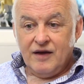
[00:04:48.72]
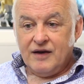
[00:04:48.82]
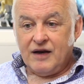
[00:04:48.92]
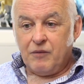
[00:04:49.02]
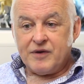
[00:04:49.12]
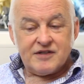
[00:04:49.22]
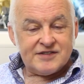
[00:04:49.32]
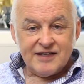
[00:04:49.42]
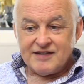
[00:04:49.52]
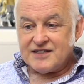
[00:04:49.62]
Now we can
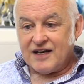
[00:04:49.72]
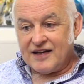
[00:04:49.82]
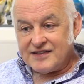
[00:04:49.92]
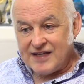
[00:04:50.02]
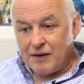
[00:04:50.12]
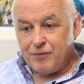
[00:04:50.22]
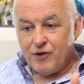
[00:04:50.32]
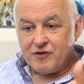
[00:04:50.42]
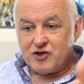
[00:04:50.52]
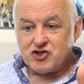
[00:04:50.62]
see this little example.
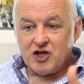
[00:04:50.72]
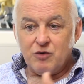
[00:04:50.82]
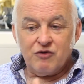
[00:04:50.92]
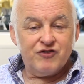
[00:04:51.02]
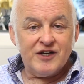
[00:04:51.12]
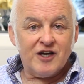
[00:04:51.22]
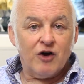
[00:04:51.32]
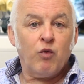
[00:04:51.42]
I'm going to show you a video.